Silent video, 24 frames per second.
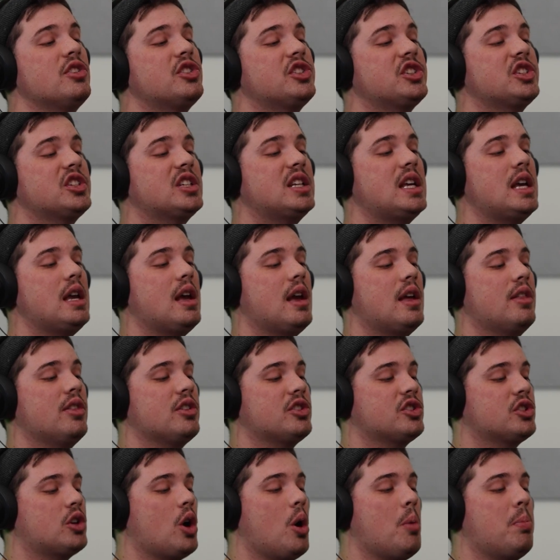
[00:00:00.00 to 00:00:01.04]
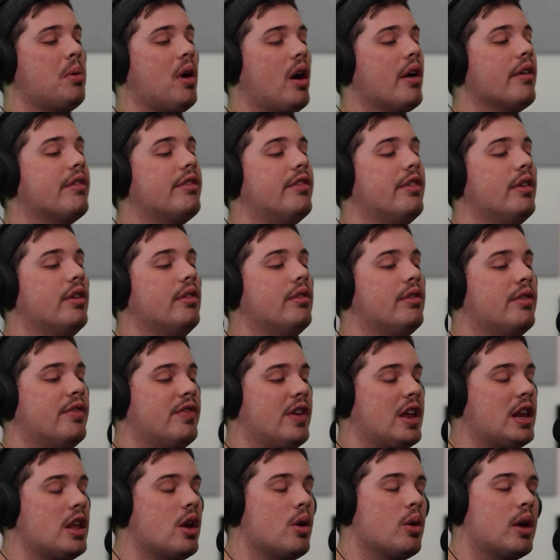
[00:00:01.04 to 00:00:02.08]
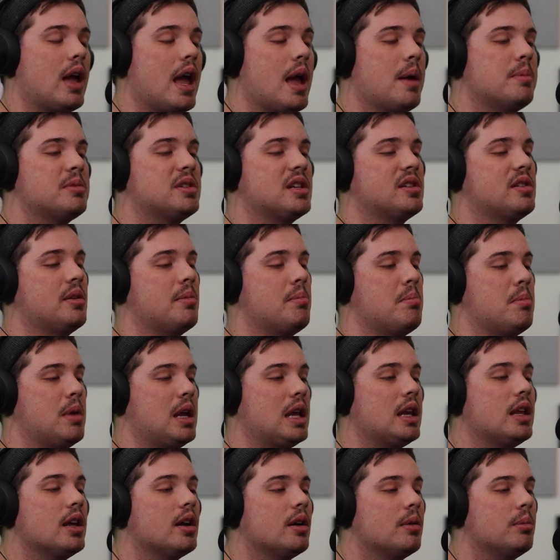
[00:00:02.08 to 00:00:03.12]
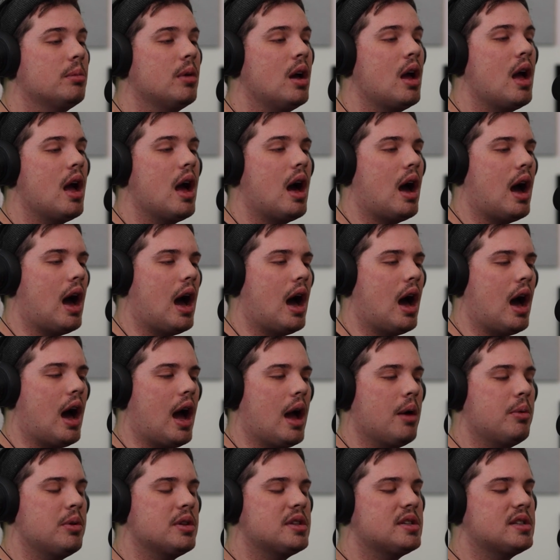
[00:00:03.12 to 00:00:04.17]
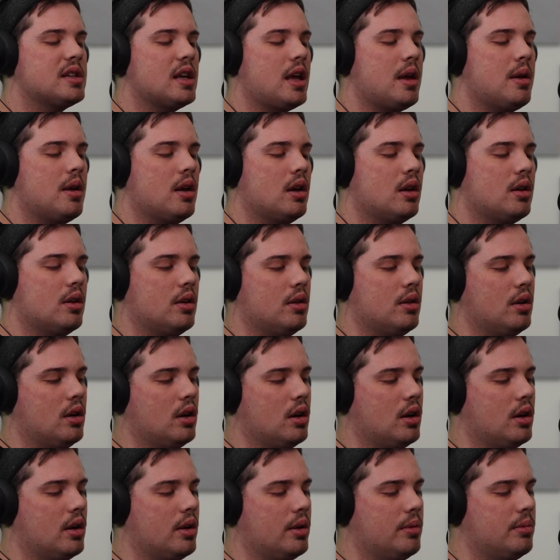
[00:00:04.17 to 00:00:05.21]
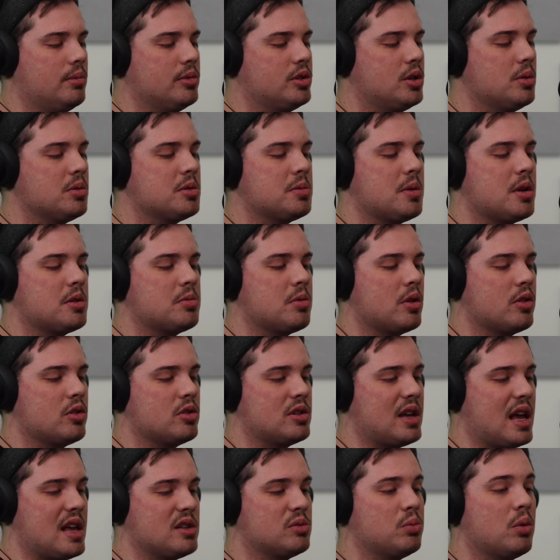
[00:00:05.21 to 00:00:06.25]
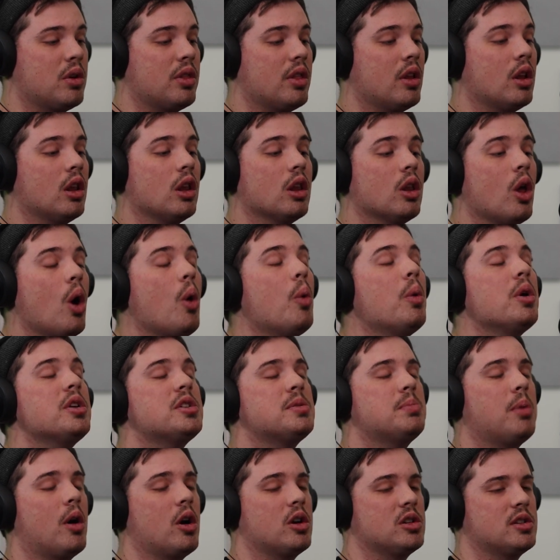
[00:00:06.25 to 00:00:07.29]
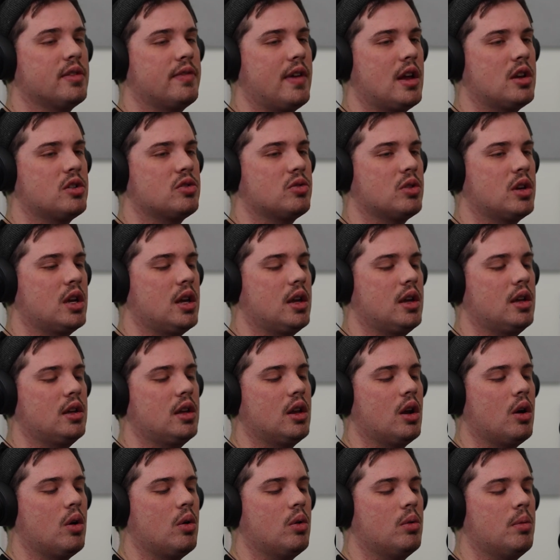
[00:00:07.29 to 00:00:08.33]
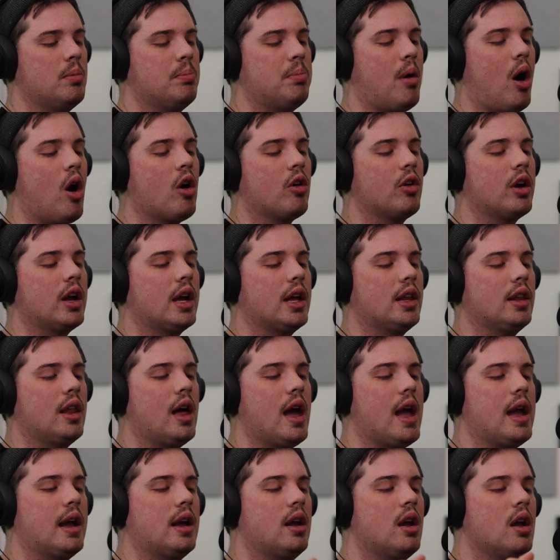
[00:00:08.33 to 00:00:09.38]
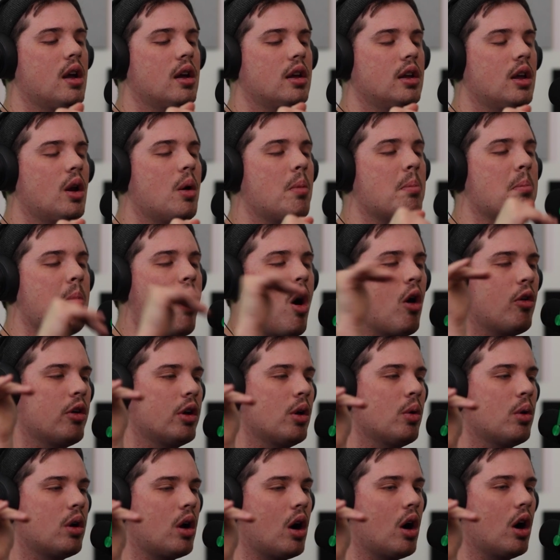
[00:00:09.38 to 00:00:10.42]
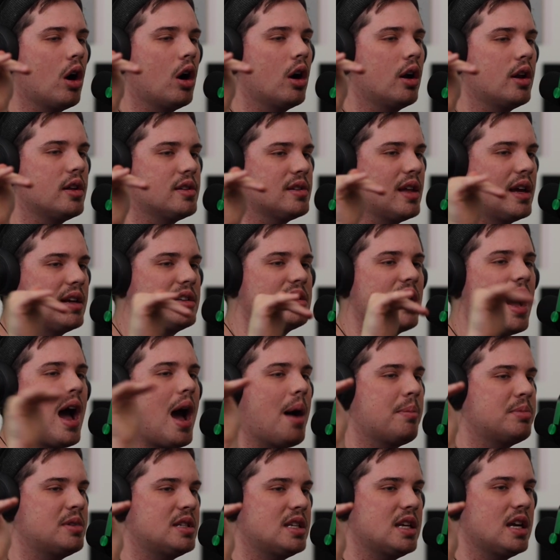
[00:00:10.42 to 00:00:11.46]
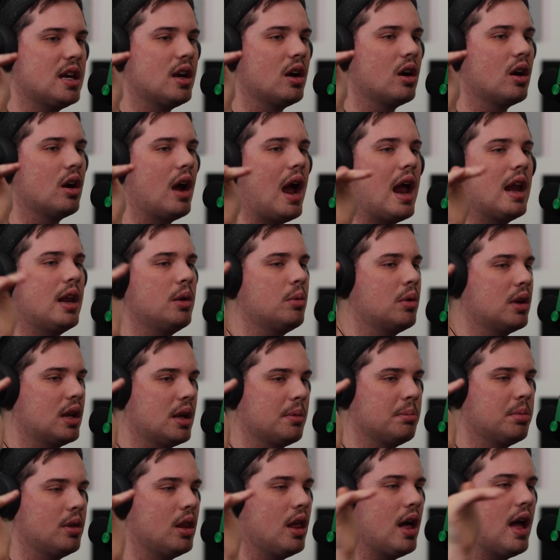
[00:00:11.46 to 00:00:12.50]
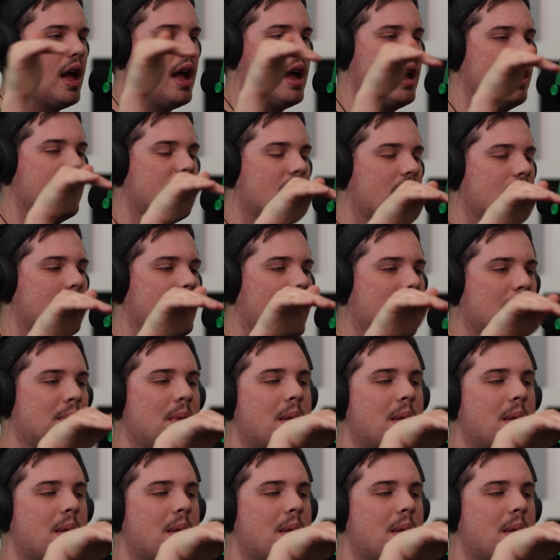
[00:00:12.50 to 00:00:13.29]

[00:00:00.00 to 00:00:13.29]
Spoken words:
the scope of video games as a medium, I would say Super Smash Brothers has one of the lowest bars of entry, you know, barring like, you know, Mario Kart is like top tier, anyone can play. And then like